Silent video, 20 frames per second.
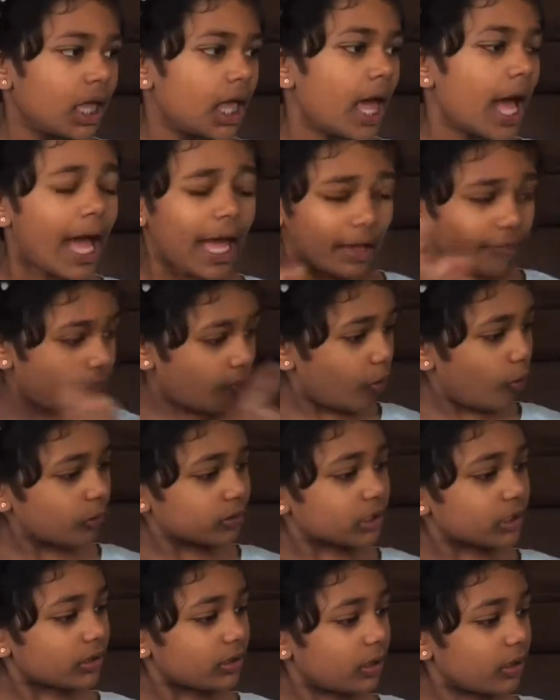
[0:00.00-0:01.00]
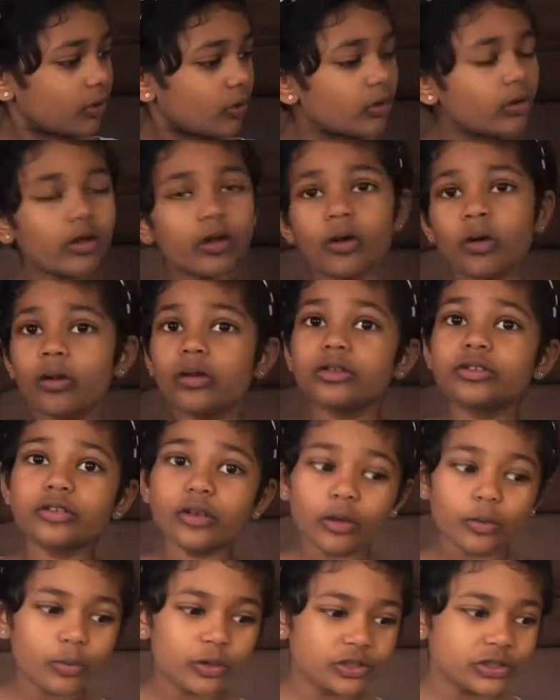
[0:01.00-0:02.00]
I have
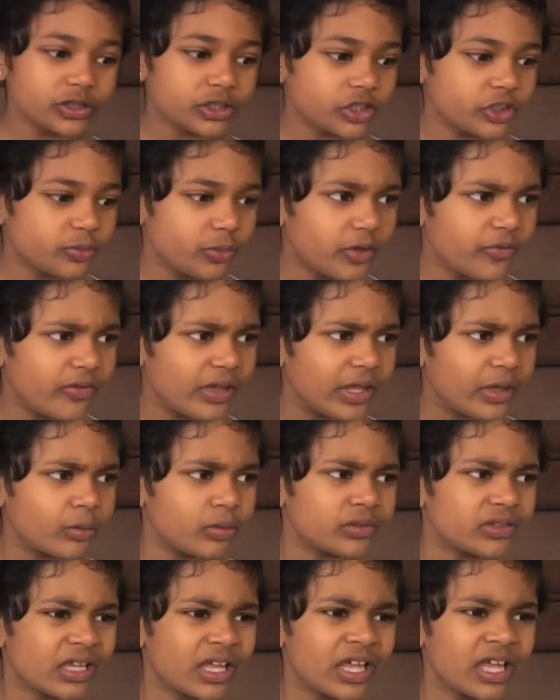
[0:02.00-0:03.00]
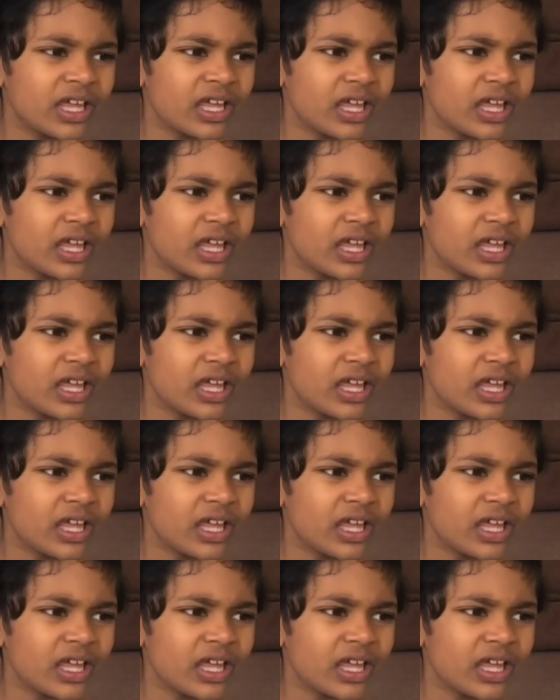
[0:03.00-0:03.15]
also watched this movie. It was like